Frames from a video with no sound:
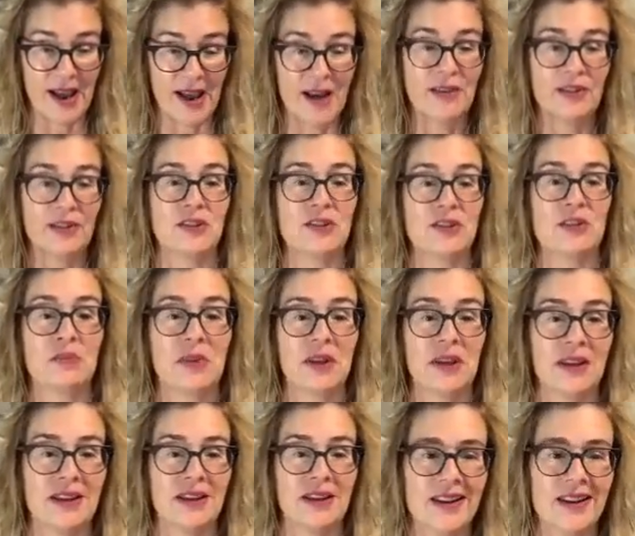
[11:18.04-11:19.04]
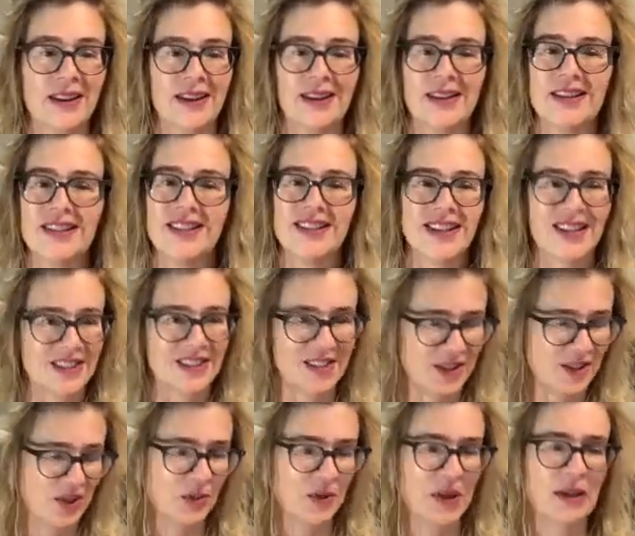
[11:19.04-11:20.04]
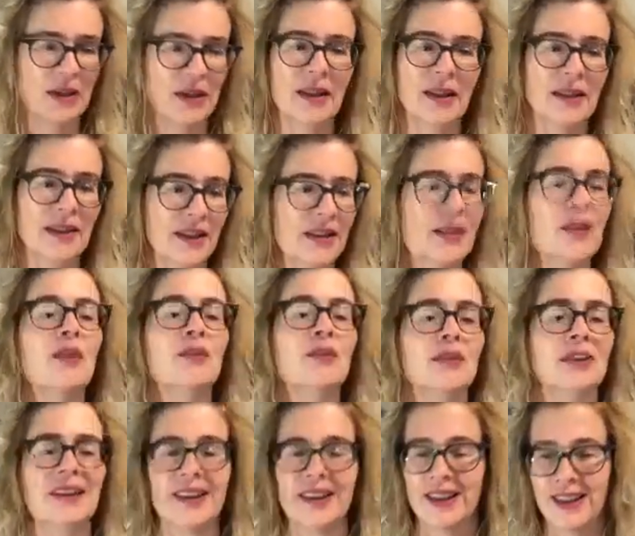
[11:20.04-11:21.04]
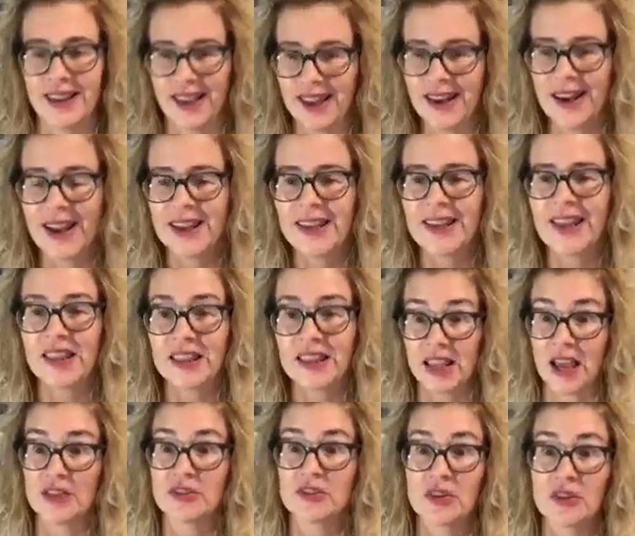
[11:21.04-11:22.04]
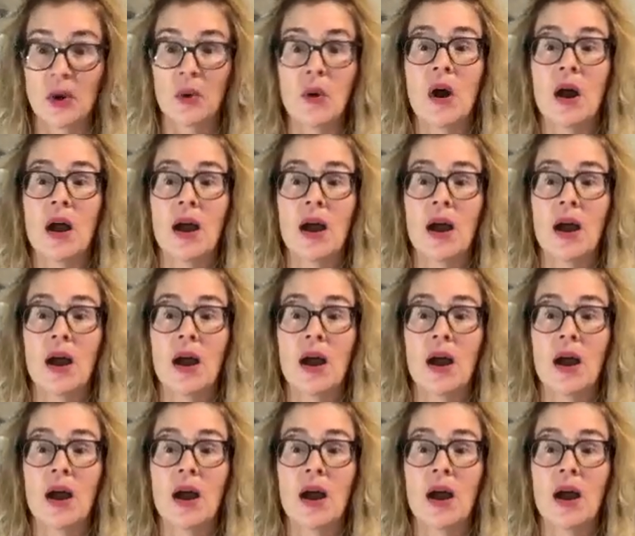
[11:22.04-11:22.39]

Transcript: challenged me, just do it, like get over it. And I get that. So